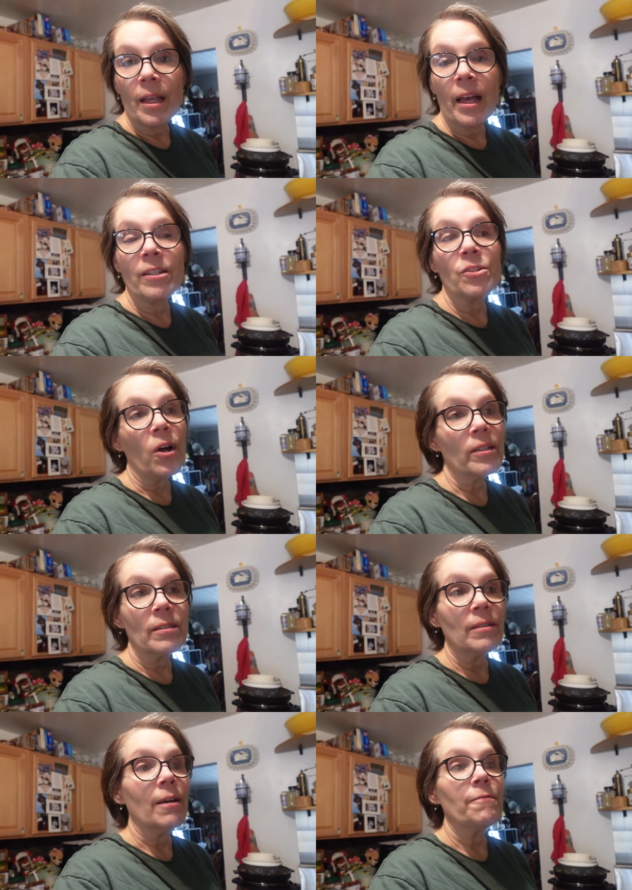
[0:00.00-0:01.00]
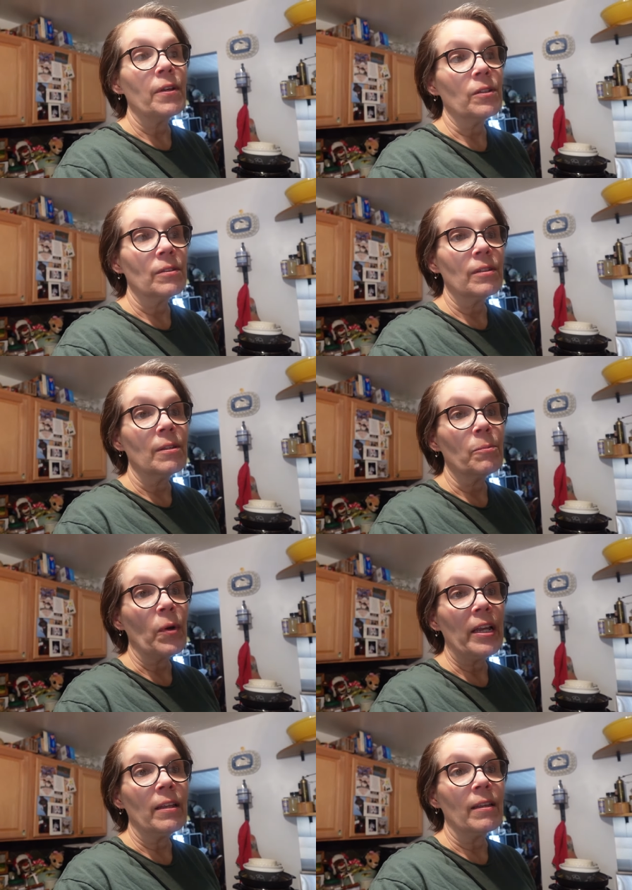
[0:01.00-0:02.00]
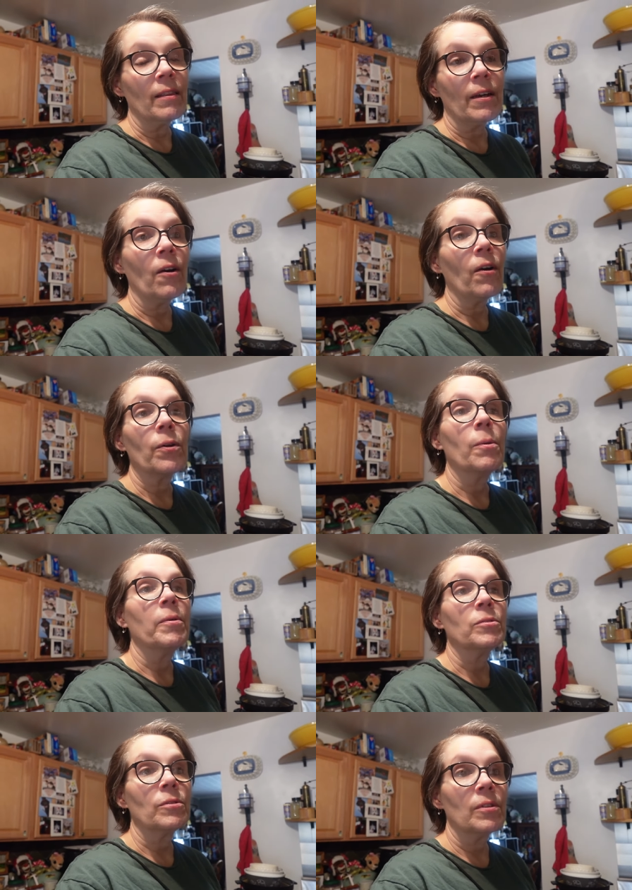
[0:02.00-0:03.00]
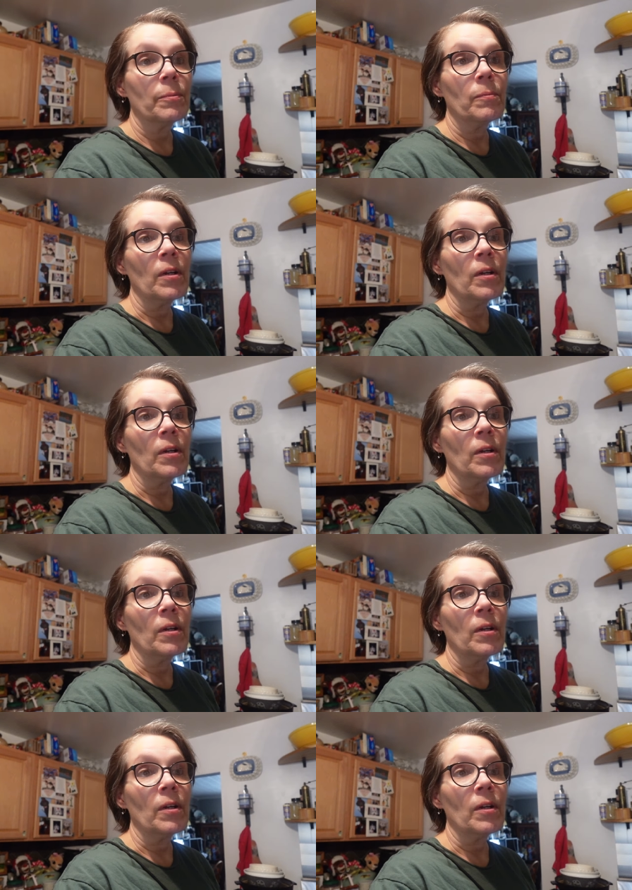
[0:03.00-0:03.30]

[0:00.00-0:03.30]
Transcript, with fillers: Exhausted. I fell asleep waiting in the car almost to,